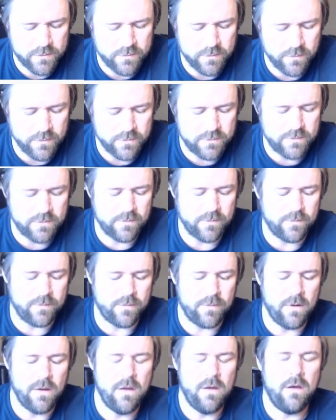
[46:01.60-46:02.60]
source of,
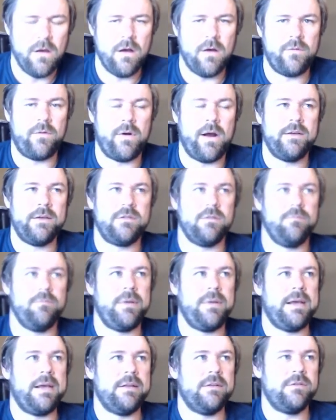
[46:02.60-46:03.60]
of rice and
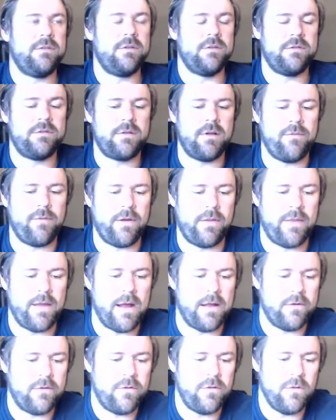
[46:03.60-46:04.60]
beans and stuff like
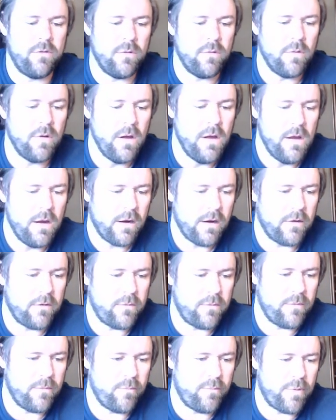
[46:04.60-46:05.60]
that too.
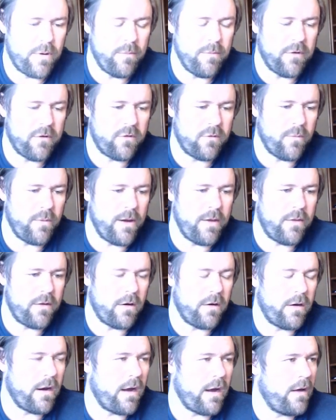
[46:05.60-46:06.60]
Because pretty much the way that
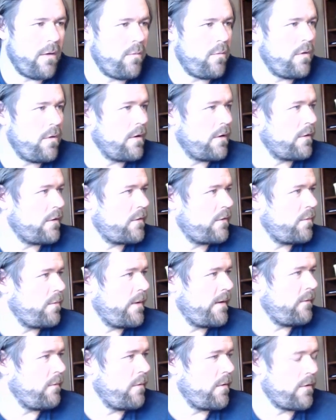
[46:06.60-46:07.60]
our diet works
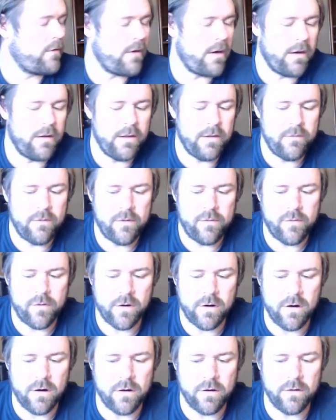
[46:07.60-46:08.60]
whenever we're trying to live off our
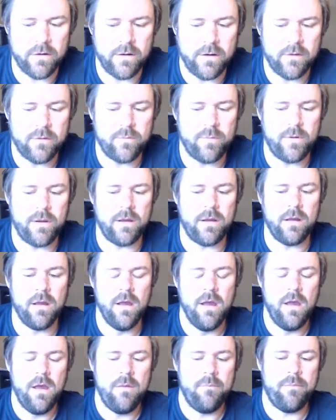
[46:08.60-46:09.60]
garden is we
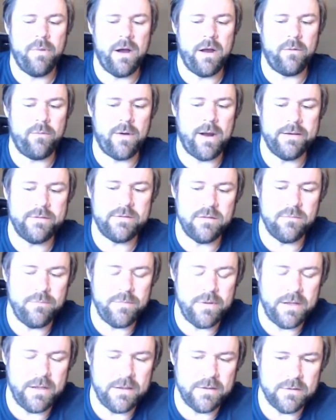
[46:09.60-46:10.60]
buy rice and
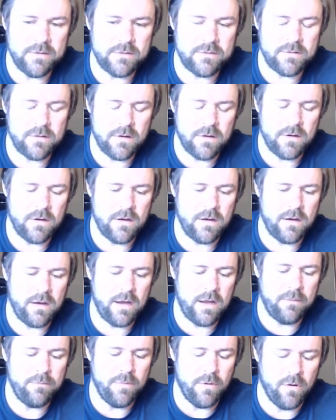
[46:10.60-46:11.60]
beans uh,
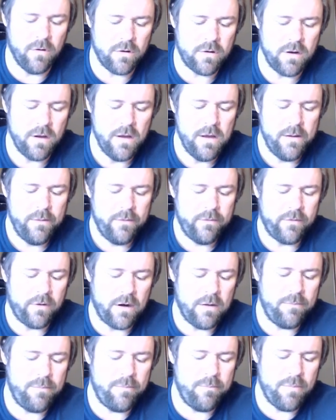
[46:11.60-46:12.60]
in bulk.
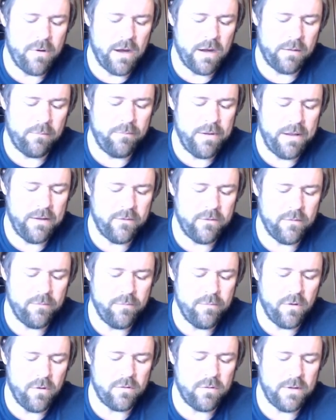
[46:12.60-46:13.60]
Started buying beans in
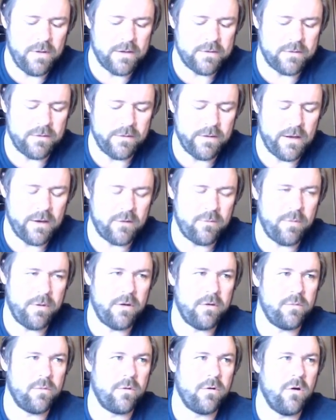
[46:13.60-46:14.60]
bulk less and less
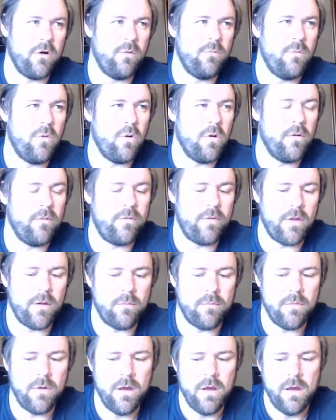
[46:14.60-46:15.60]
because we're growing more of
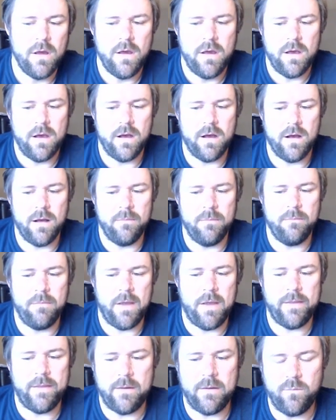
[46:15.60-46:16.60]
them, um,
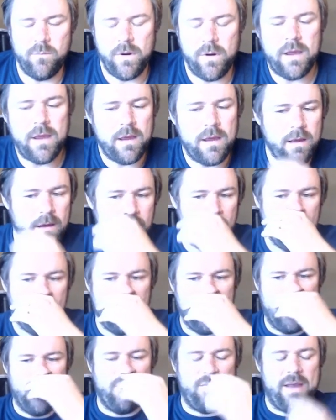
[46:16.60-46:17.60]
and then we
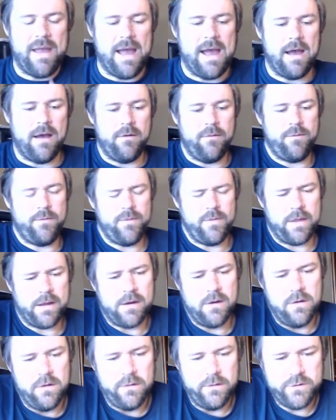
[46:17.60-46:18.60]
we have like
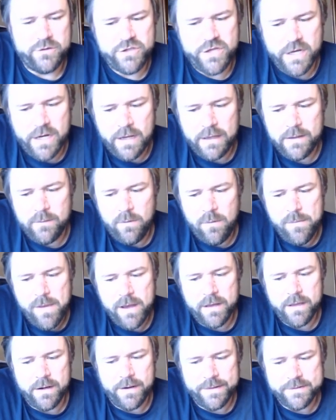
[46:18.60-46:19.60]
a whole chicken that we
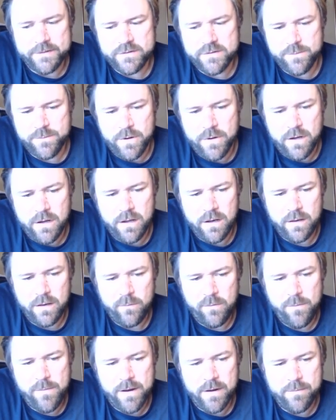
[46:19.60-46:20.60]
make in an Instapot, and
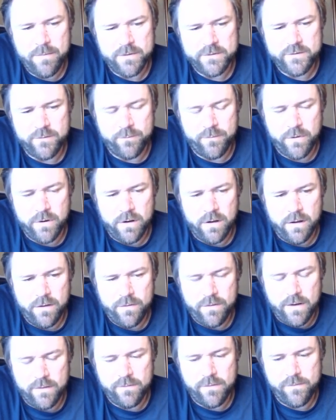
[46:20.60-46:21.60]
we make a bunch of
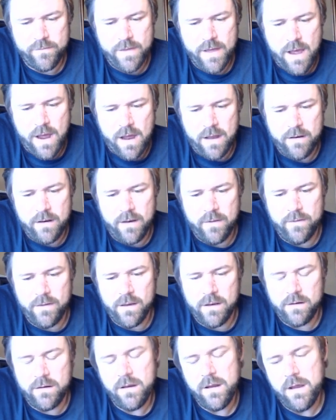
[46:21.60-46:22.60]
broth off of that, and
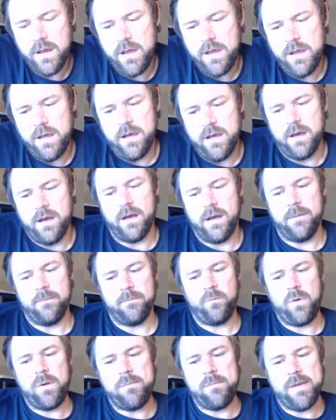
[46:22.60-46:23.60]
then
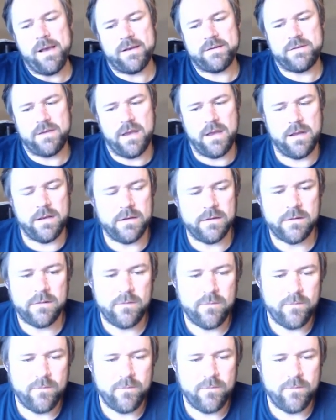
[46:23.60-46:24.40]
um, we mix in